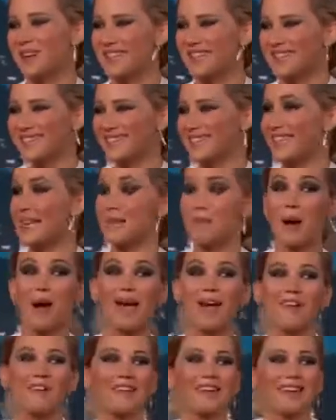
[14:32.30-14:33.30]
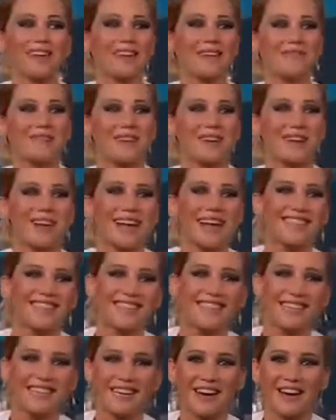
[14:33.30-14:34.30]
wear to sleep? I have, like, Kim
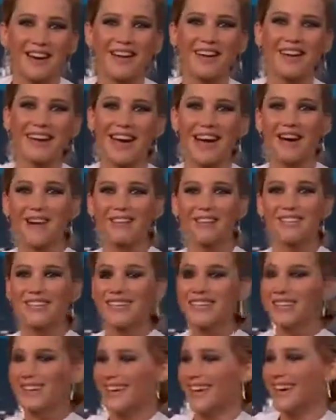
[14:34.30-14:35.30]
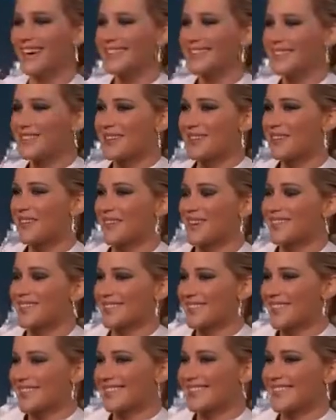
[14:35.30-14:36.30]
Kardashian on a couch answering
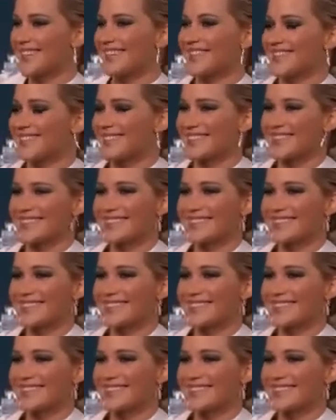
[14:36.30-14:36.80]
questions. I